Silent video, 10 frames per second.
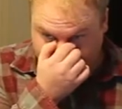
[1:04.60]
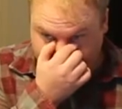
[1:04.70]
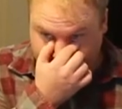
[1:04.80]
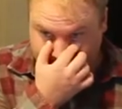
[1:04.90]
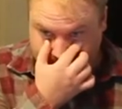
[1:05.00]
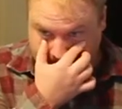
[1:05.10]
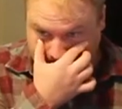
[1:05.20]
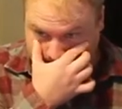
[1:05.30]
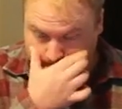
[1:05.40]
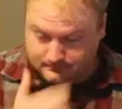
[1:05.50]

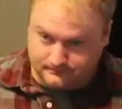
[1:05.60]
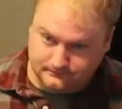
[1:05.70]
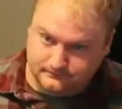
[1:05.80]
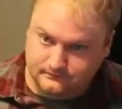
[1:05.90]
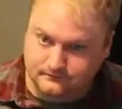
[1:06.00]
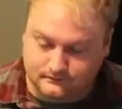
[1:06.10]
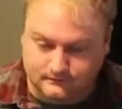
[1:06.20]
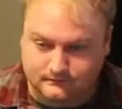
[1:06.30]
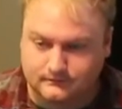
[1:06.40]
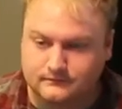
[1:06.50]

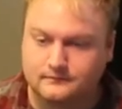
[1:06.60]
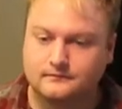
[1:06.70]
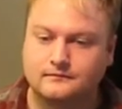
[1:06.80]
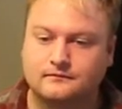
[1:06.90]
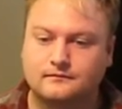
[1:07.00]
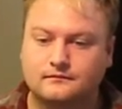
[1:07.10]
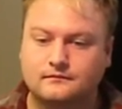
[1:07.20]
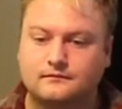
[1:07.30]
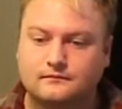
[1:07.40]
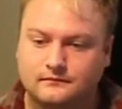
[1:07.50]

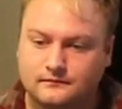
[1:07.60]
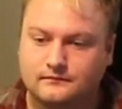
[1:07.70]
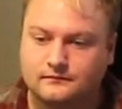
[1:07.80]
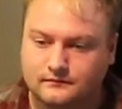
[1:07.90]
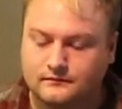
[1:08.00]
(silent)